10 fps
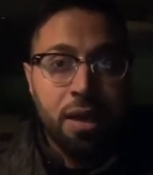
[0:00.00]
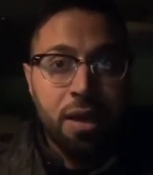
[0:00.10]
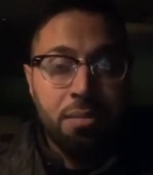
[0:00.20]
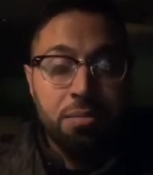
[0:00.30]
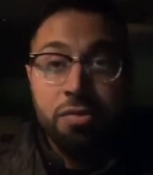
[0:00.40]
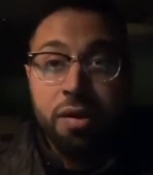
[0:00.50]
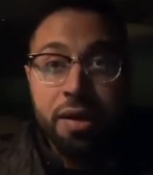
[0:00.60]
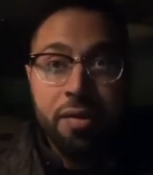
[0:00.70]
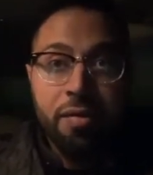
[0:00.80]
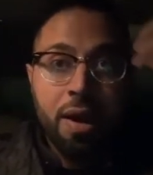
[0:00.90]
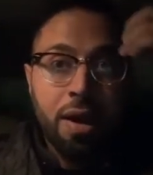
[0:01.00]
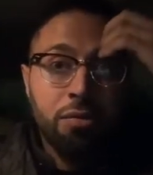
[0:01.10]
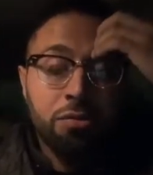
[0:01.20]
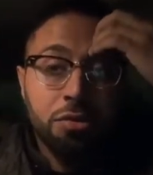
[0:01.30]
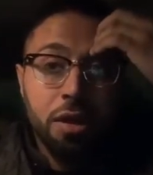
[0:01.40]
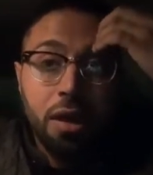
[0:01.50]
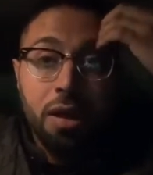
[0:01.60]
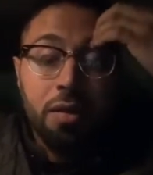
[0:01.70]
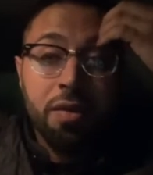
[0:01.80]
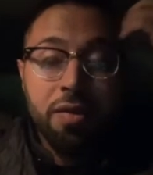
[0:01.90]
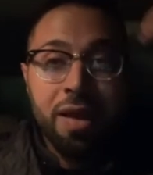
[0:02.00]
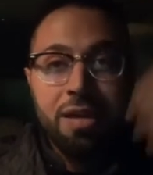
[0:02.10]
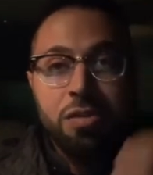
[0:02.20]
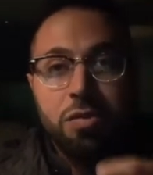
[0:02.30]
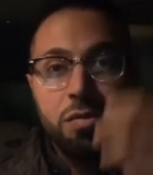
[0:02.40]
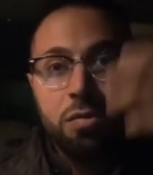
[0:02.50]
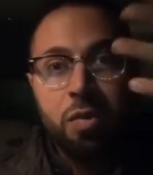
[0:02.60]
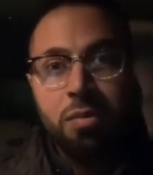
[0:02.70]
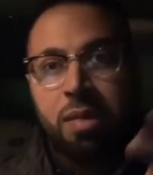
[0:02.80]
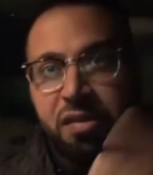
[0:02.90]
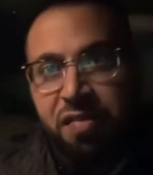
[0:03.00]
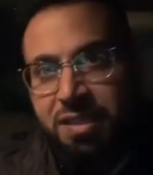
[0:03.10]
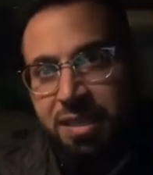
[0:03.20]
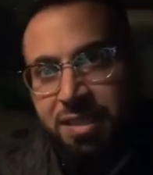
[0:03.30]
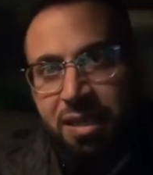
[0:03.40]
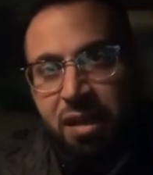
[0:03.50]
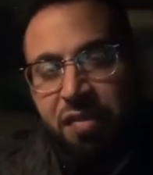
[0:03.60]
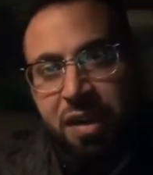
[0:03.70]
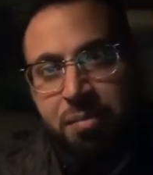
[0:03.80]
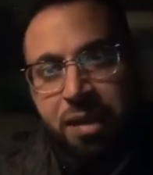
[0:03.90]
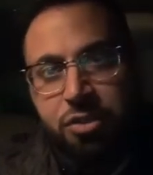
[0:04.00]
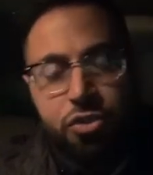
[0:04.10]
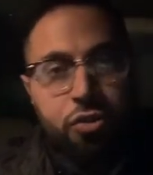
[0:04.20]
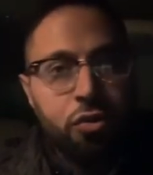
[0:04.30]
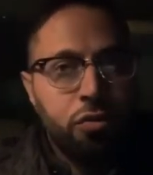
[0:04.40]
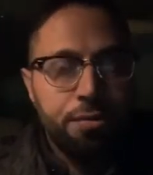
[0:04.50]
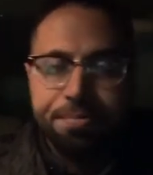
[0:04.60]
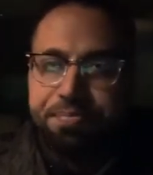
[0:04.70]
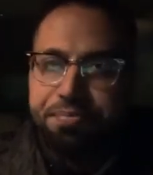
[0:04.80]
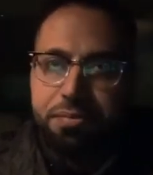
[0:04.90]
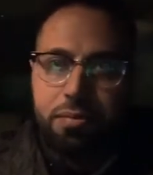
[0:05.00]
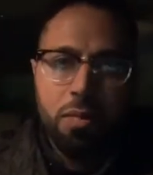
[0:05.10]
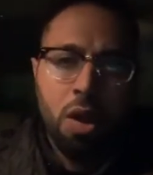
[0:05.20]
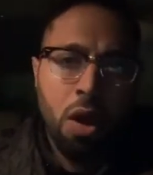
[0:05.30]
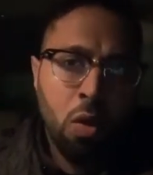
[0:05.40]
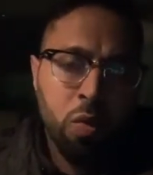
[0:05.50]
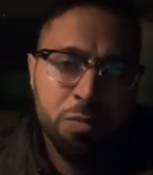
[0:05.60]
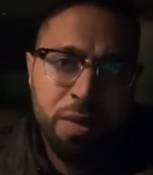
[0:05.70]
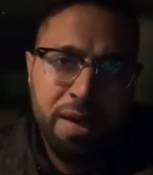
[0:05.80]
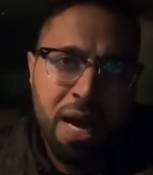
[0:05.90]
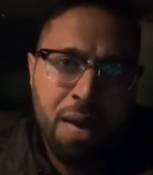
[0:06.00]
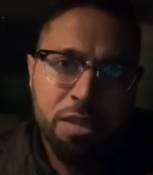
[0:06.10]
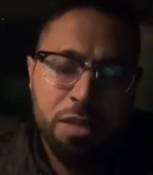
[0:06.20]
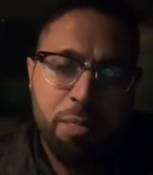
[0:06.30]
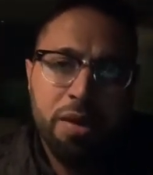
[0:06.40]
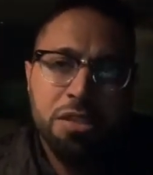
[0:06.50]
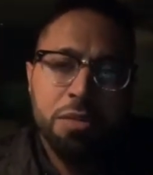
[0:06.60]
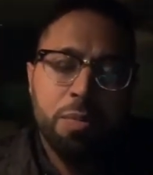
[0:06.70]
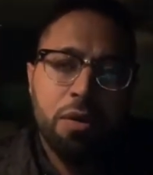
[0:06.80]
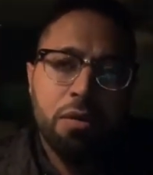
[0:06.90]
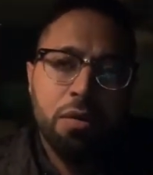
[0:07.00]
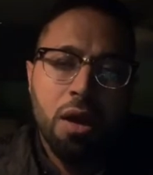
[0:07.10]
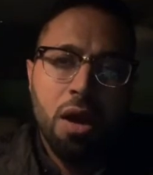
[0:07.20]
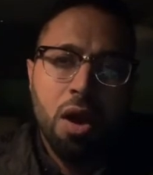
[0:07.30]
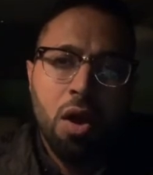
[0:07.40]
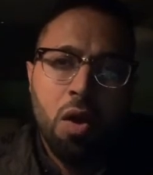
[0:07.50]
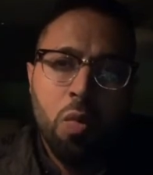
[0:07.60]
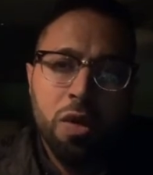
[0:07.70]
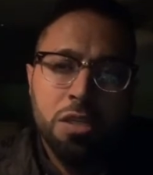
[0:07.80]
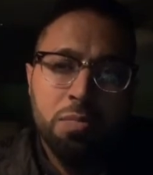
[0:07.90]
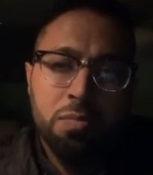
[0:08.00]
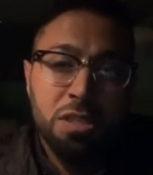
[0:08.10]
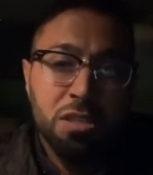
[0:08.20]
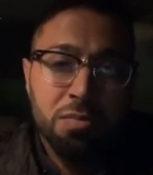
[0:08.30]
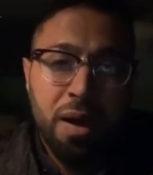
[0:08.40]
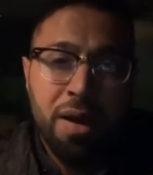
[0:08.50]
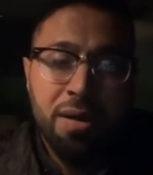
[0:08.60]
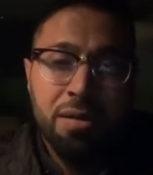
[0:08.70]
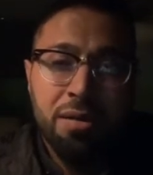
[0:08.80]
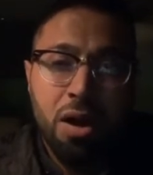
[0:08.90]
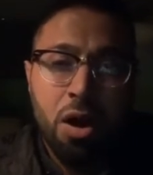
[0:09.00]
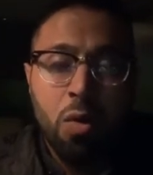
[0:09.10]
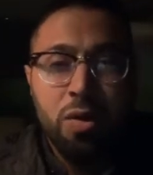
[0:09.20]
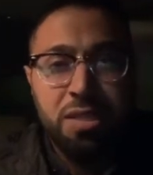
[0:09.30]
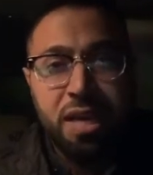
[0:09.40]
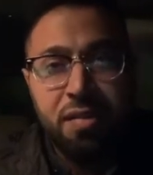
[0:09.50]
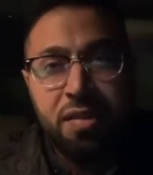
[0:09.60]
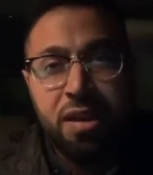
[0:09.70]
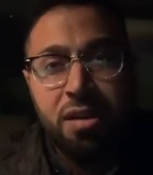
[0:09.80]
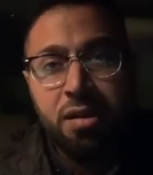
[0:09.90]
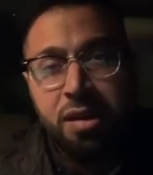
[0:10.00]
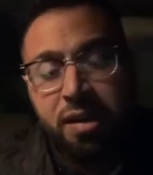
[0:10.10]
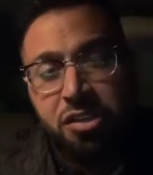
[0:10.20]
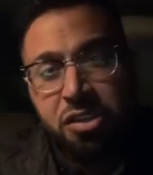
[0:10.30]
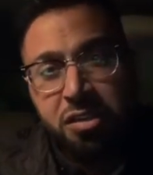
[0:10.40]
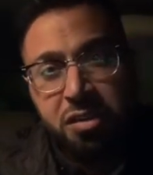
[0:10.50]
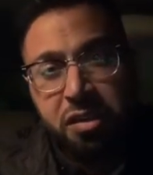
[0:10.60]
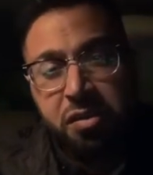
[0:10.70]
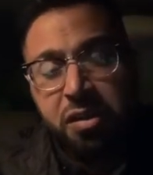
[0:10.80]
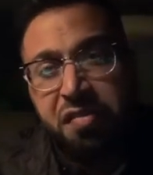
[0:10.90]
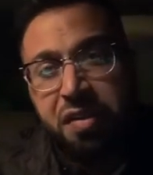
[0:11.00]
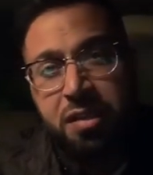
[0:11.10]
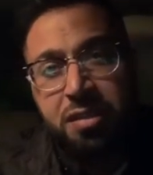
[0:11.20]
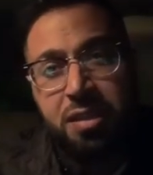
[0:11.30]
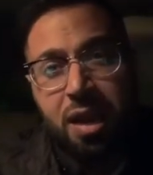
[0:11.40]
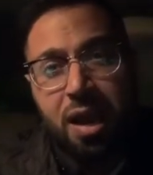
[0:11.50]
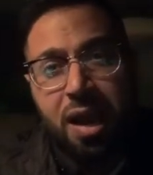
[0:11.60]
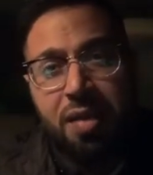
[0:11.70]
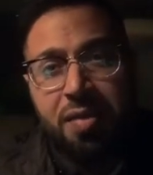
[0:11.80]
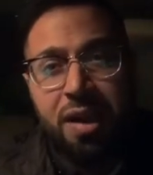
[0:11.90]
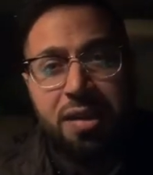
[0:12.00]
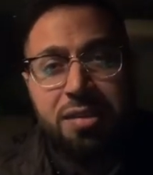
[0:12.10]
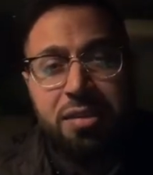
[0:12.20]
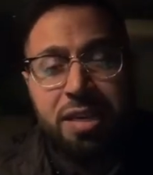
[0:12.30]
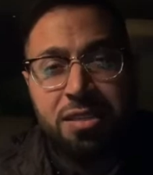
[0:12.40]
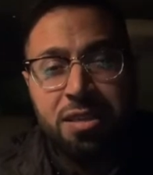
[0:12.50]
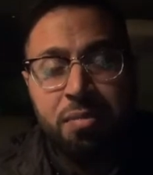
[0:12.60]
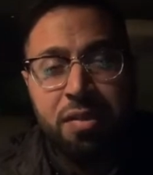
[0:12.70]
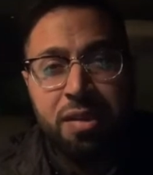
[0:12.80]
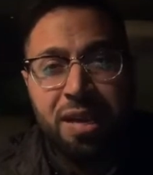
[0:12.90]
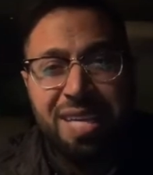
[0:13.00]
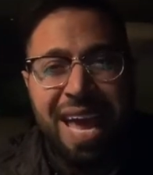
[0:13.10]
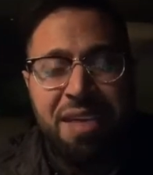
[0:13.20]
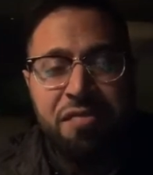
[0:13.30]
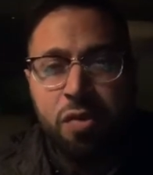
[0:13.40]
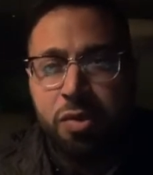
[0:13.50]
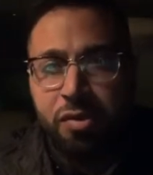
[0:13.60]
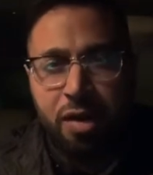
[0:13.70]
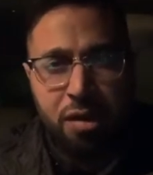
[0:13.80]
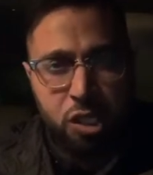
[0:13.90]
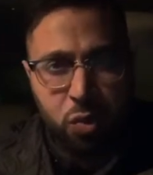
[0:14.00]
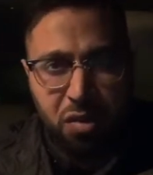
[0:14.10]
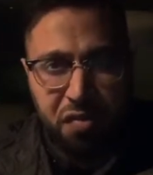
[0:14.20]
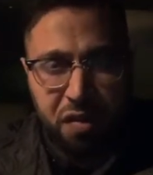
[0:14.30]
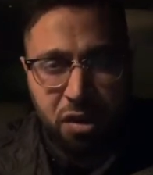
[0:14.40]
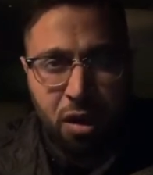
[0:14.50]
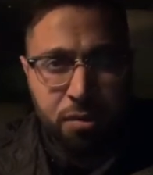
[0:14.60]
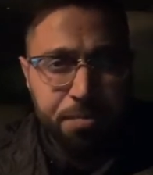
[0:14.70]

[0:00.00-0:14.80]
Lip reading: running around, then that will manifest itself in my school. Always be calm as a principal, always smile, always give the good energy into the universe, and that is something that everyone around you will feed on.